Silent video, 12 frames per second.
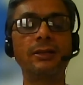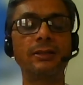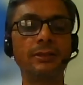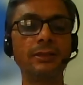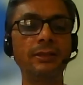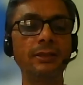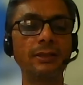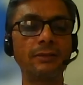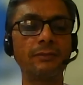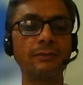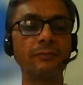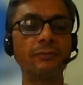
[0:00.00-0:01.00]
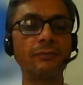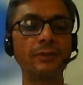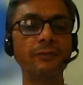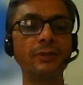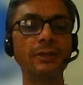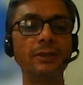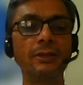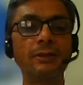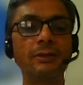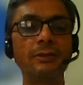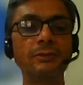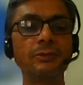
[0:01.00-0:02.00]
here what we
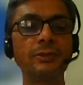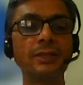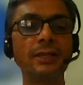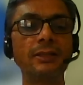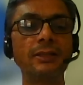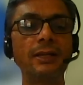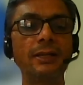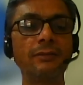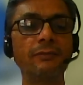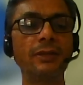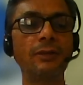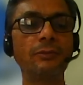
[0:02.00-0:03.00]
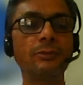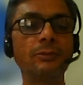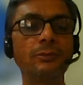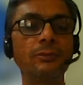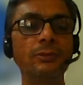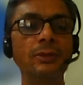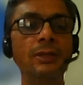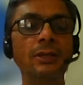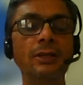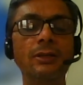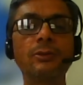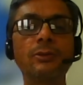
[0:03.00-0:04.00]
have to think that we have to
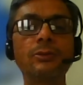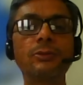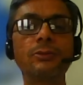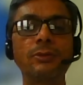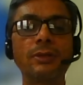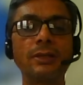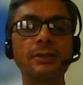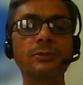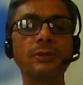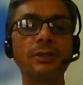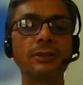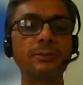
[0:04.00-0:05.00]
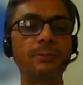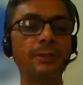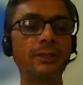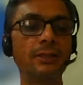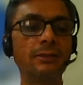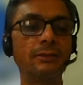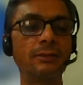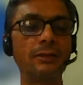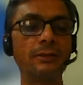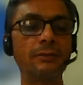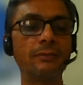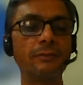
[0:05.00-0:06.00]
go to rush to hospital or
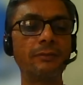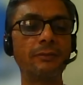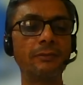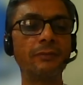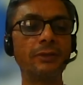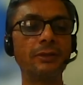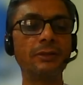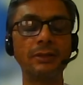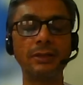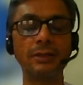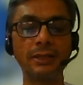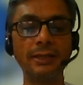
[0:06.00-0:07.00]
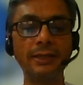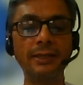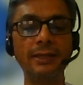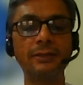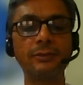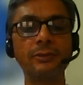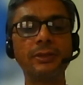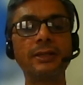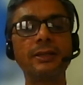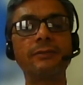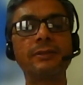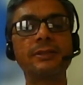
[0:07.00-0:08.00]
the clinic to get
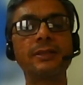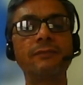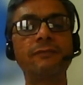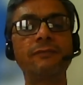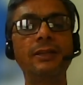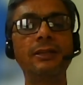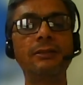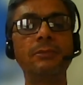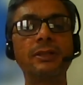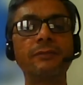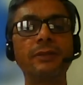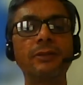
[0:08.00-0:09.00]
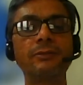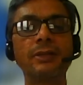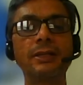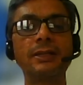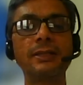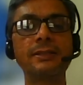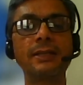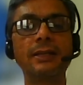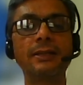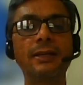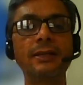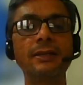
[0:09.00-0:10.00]
ourselves well. But we have to understand
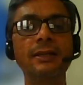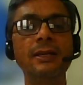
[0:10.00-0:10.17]
that